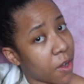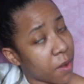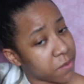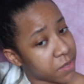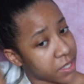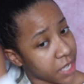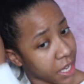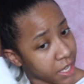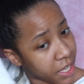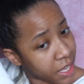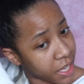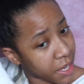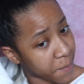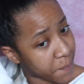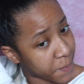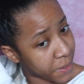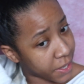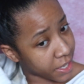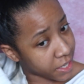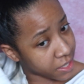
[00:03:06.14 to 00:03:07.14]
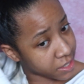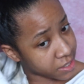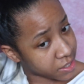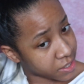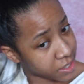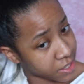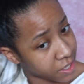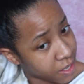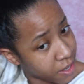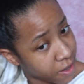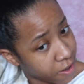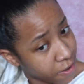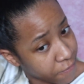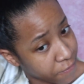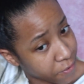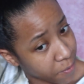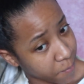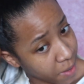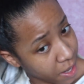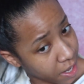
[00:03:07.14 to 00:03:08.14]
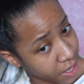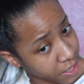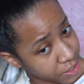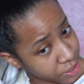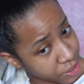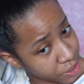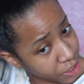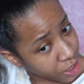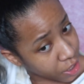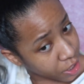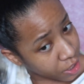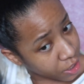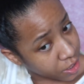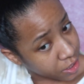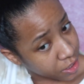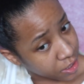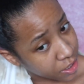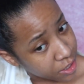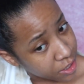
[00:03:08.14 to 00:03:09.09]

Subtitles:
I'm taking a piece from under,